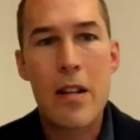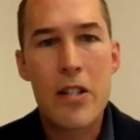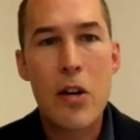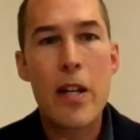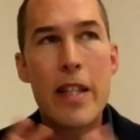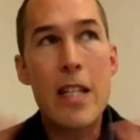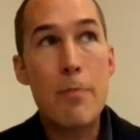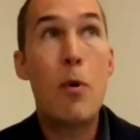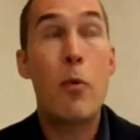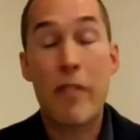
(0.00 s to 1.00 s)
So at this
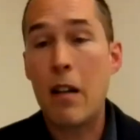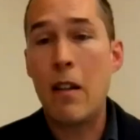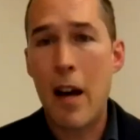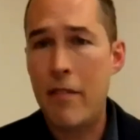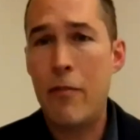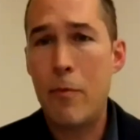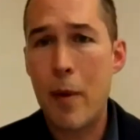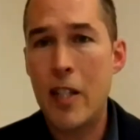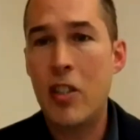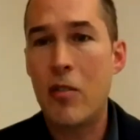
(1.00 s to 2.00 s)
point, we've got a lot of
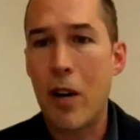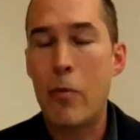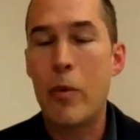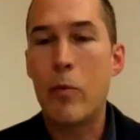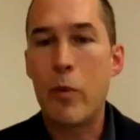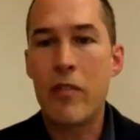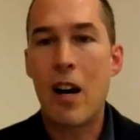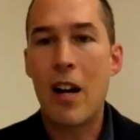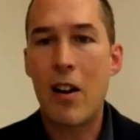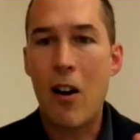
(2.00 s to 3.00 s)
information, right? We've
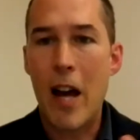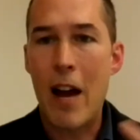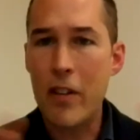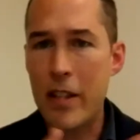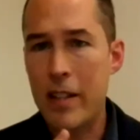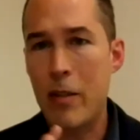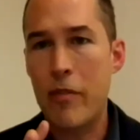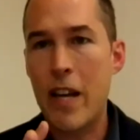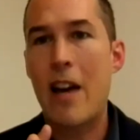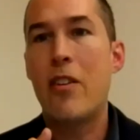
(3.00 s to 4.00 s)
got everything that
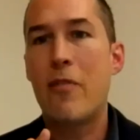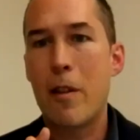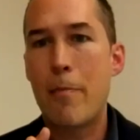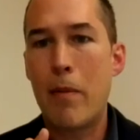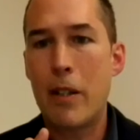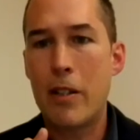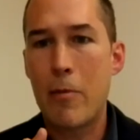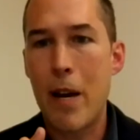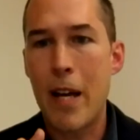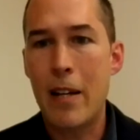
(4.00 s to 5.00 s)
we've gathered from the public
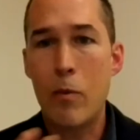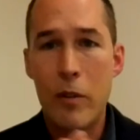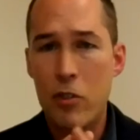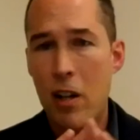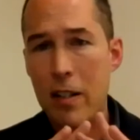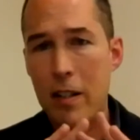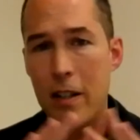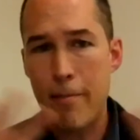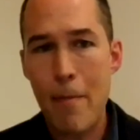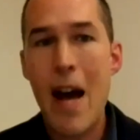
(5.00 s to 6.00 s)
domain. We've drawn
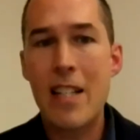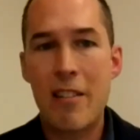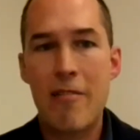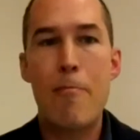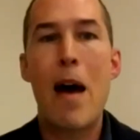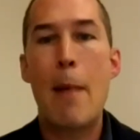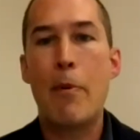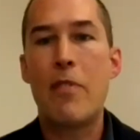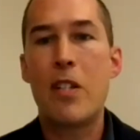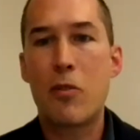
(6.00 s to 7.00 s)
a massive map
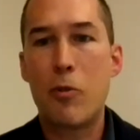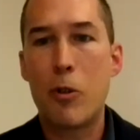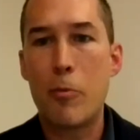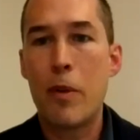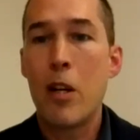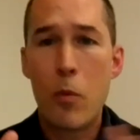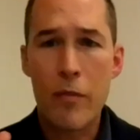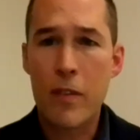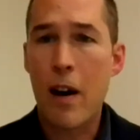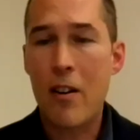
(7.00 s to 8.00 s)
of this group.
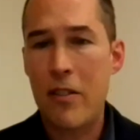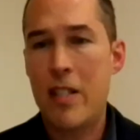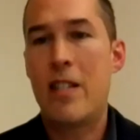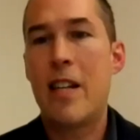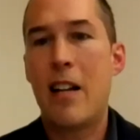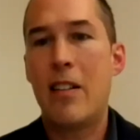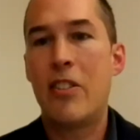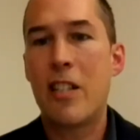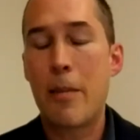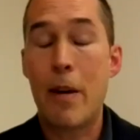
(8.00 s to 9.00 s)
We've got all this
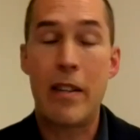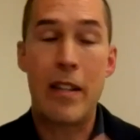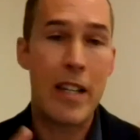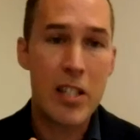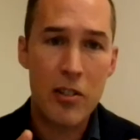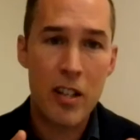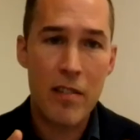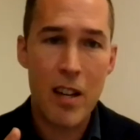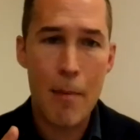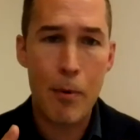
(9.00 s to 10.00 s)
intelligence about the history
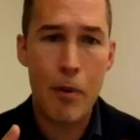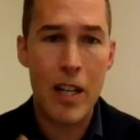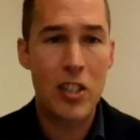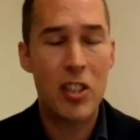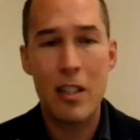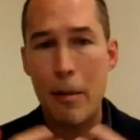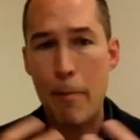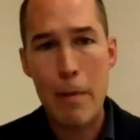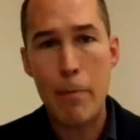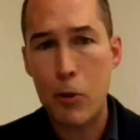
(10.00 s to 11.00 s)
of the operation, the
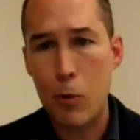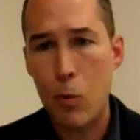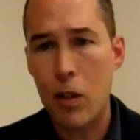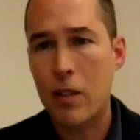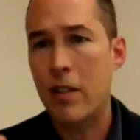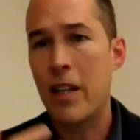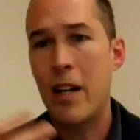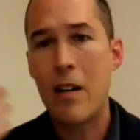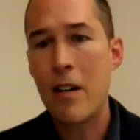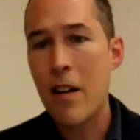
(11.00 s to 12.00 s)
people who work
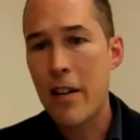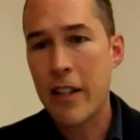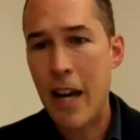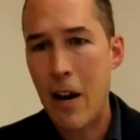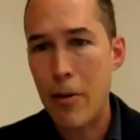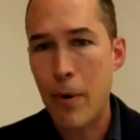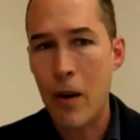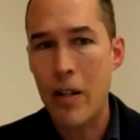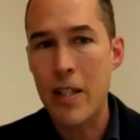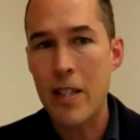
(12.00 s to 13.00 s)
there, the
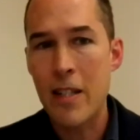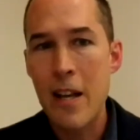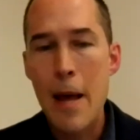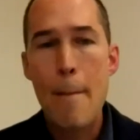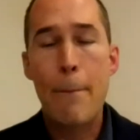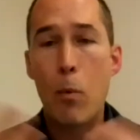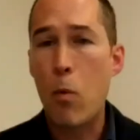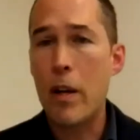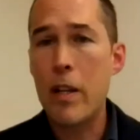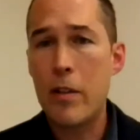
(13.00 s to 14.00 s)
counterparties. But
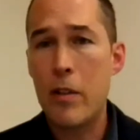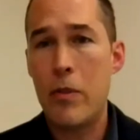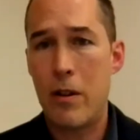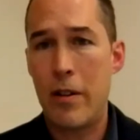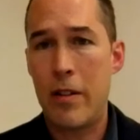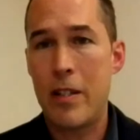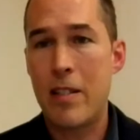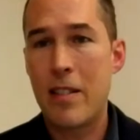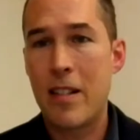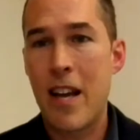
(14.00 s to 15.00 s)
what do you do with all this?